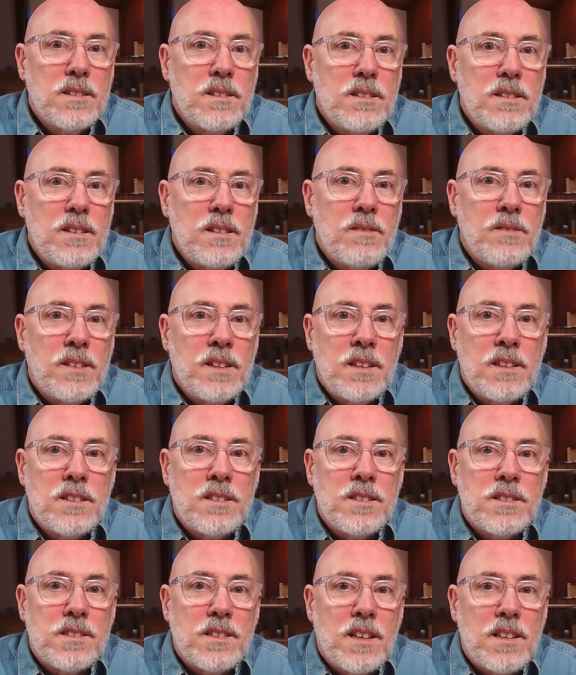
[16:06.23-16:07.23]
even
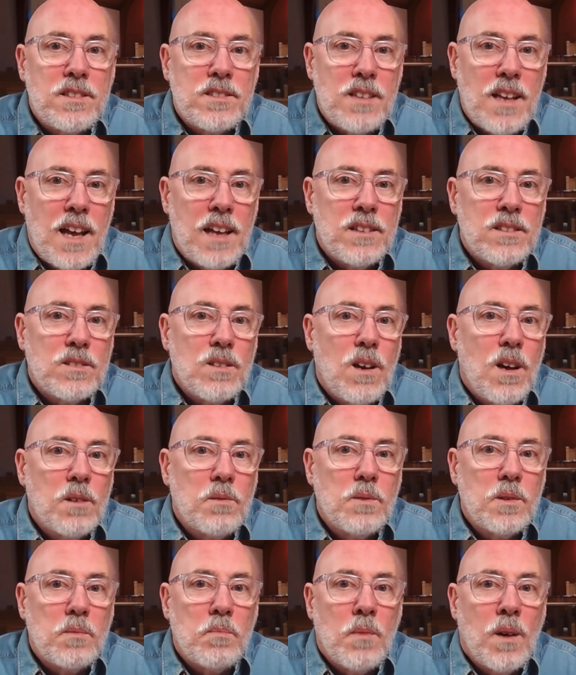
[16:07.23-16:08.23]
as I sat and
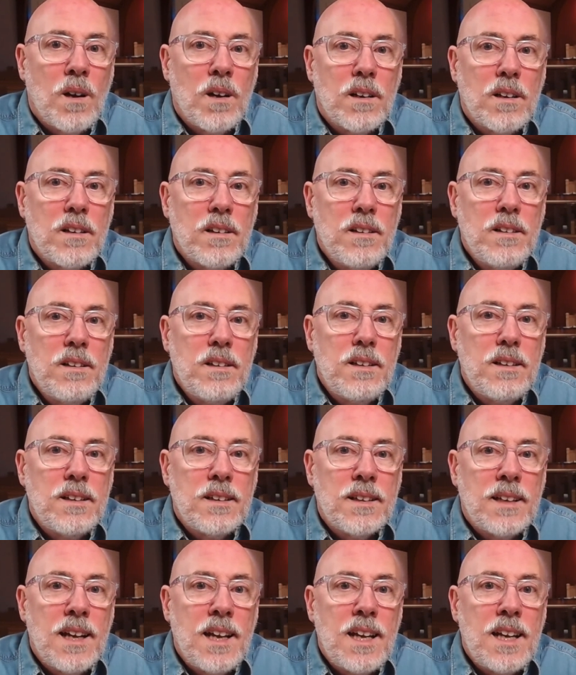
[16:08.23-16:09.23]
talked with Mark
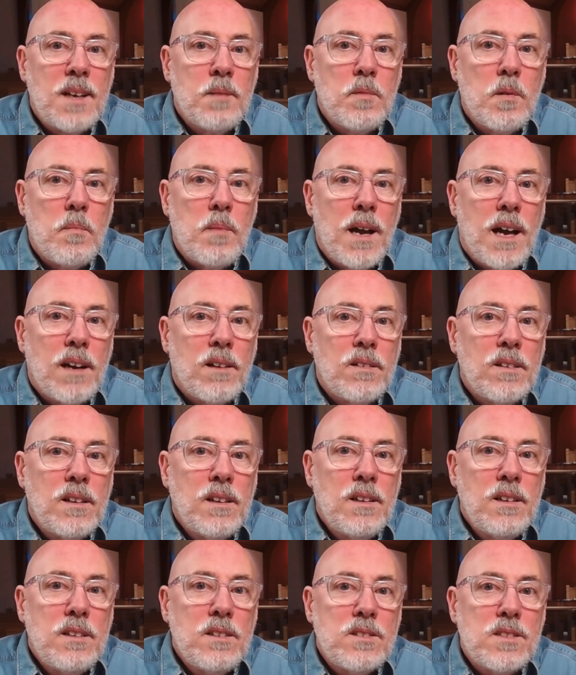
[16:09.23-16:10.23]
and Gabe about
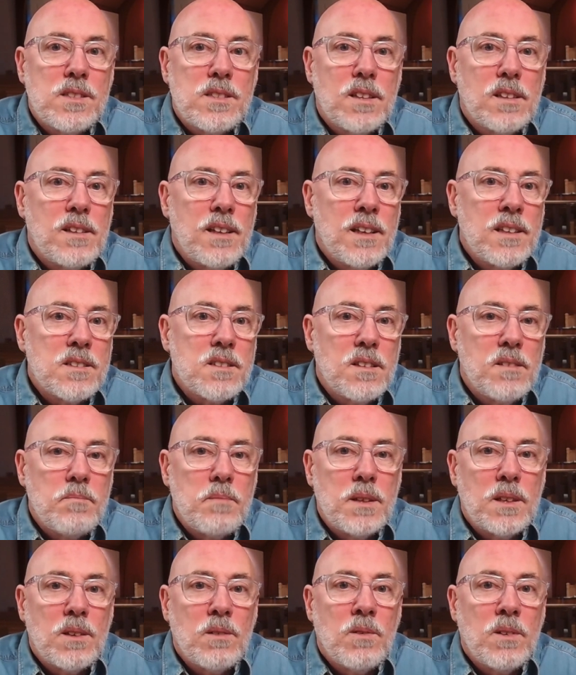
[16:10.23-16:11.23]
just the things that have
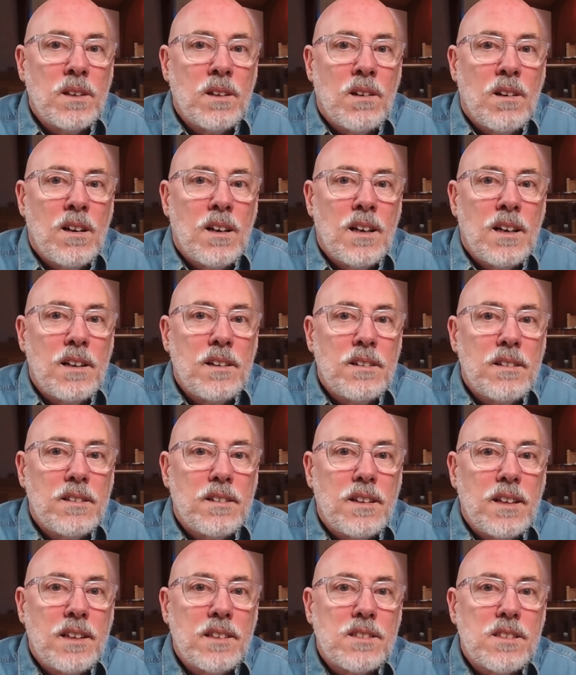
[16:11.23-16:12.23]
been going on,
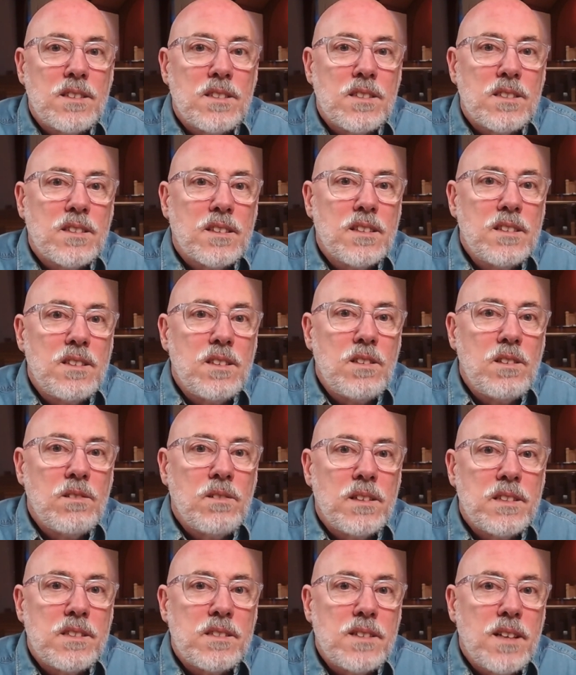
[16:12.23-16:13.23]
things that just continue
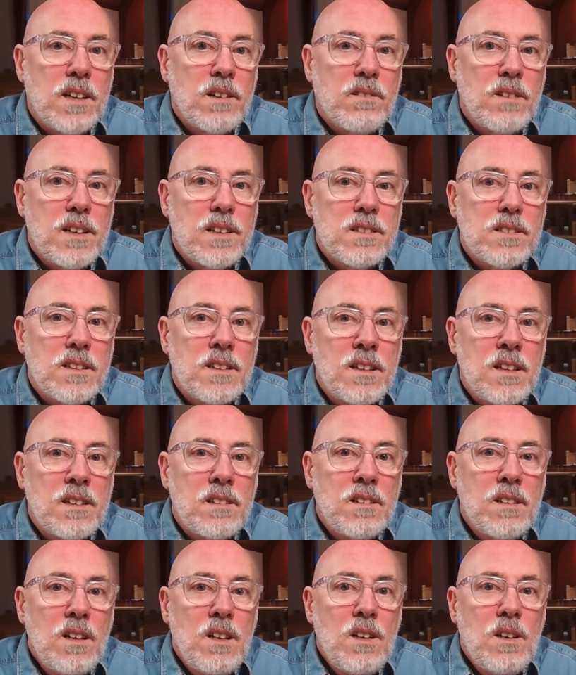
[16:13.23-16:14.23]
to unsettle us, and
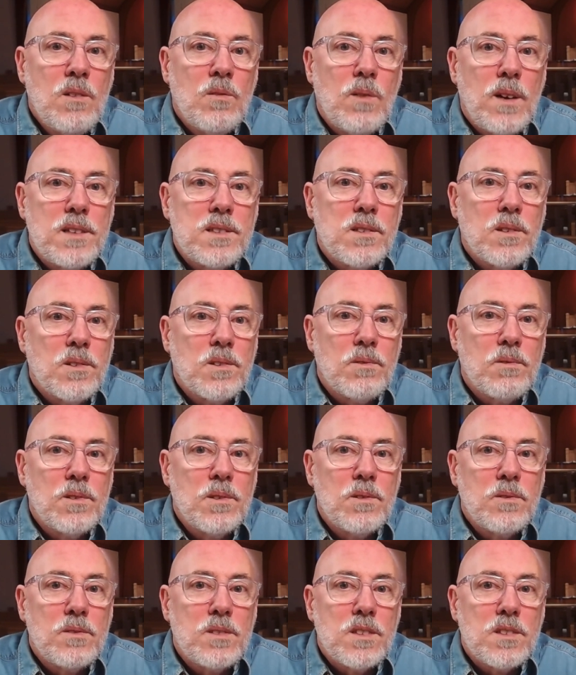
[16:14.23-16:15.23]
then wrestle
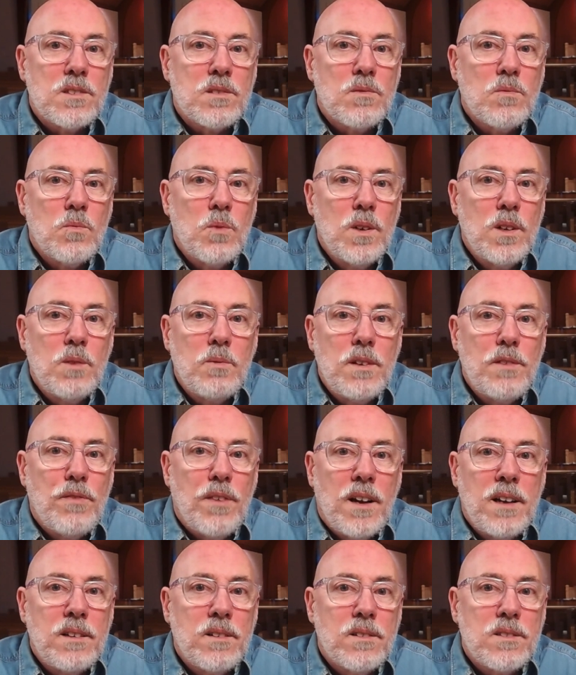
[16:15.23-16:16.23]
through just where do we
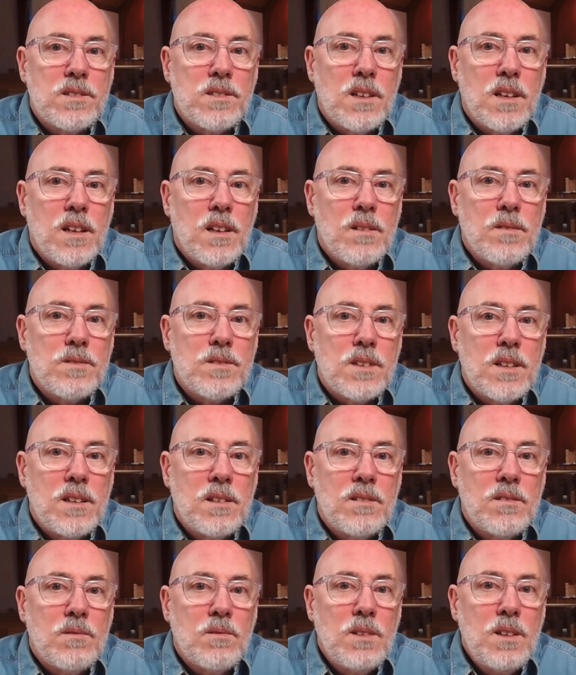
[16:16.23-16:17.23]
find ourselves
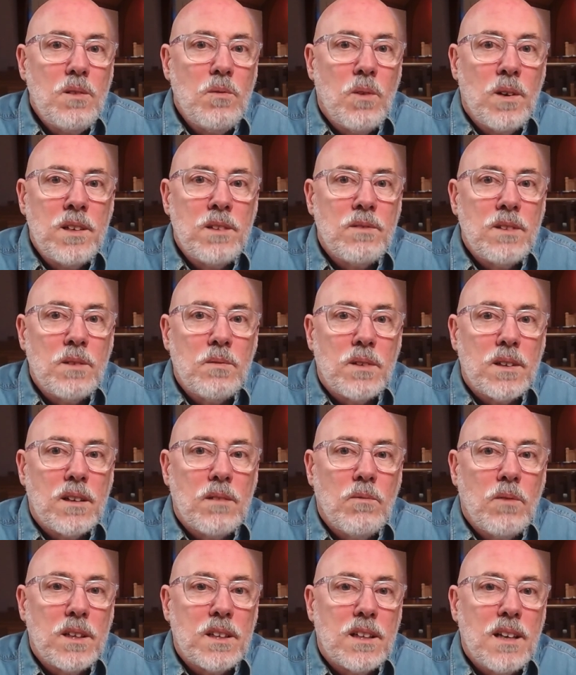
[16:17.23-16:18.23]
and really wondering what,
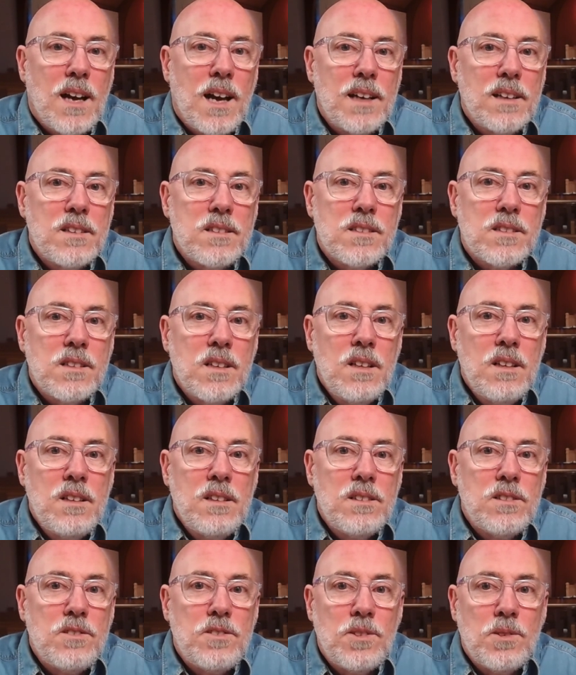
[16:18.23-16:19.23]
what God is
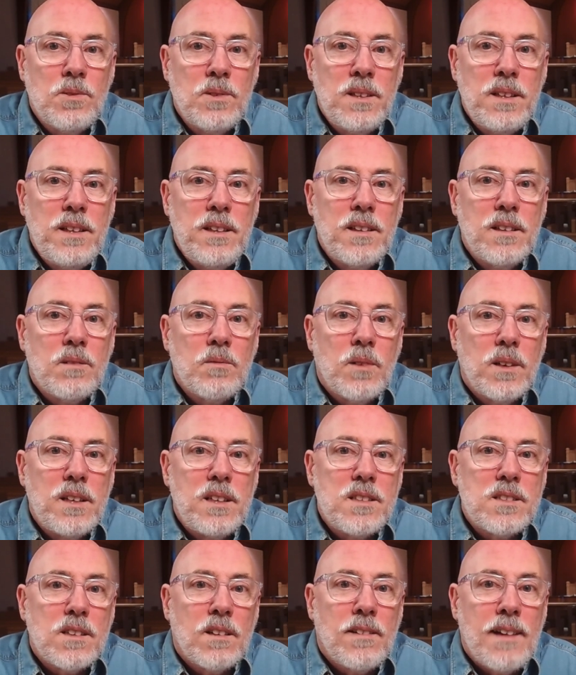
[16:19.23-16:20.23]
doing and what
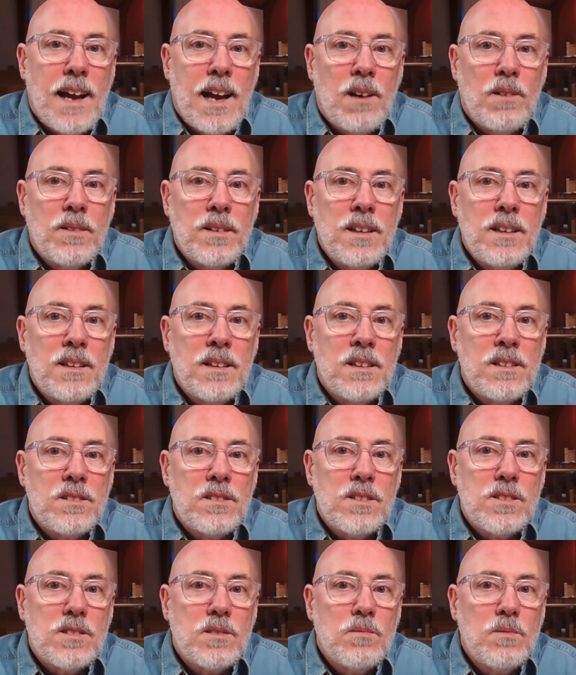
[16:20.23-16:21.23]
He's allowing, and
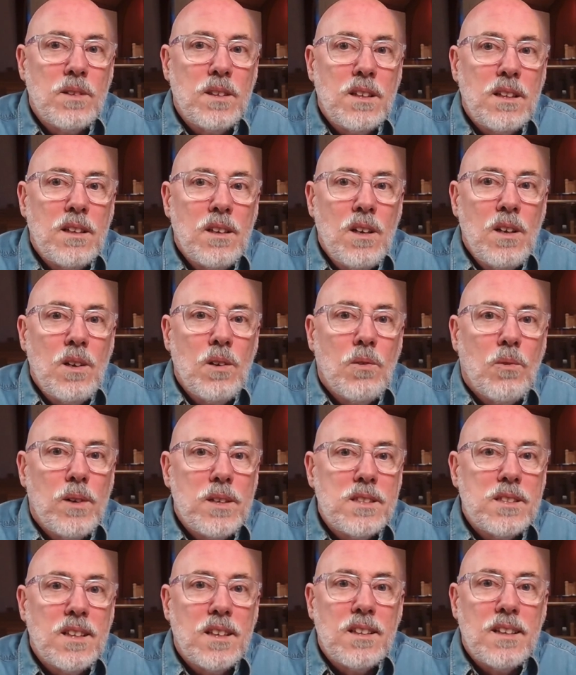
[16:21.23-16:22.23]
just really
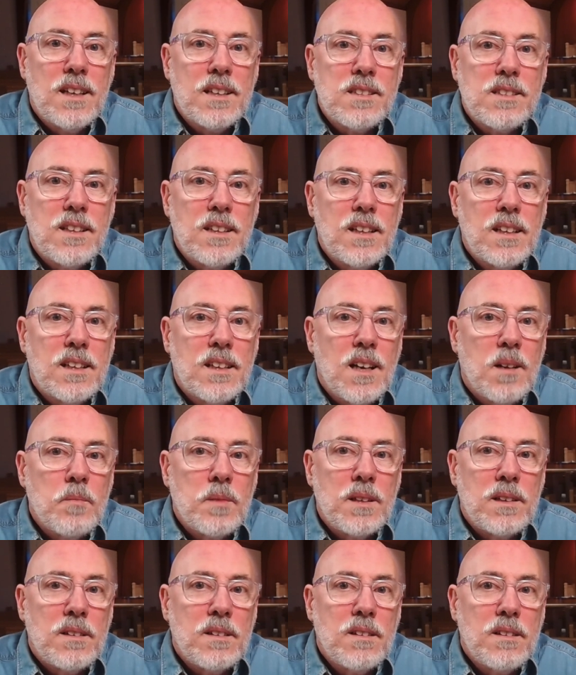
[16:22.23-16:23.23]
what's the next thing
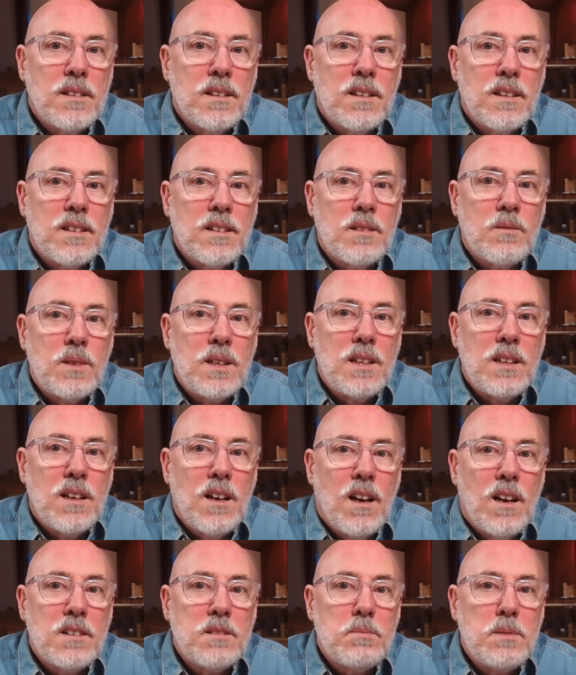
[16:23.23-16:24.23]
coming uh, that we
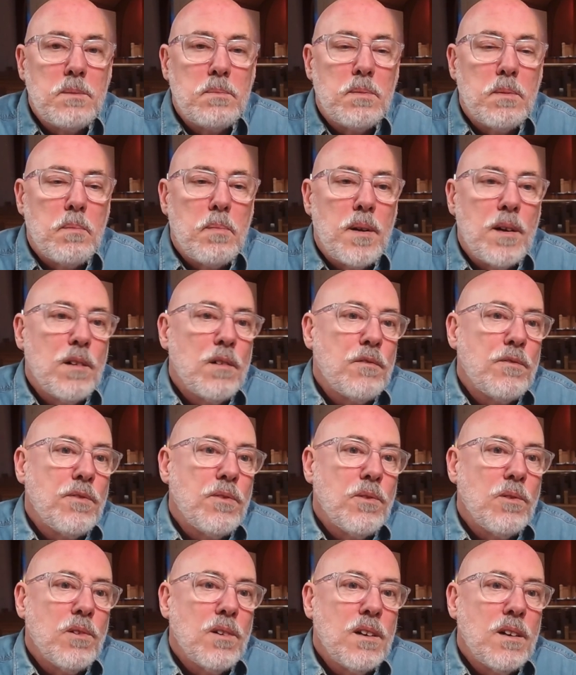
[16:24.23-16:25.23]
ought to be prepared
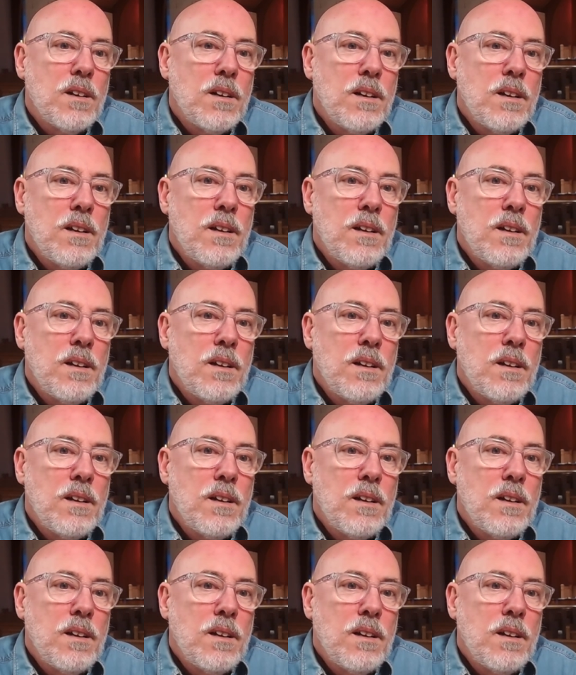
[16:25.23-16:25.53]
for.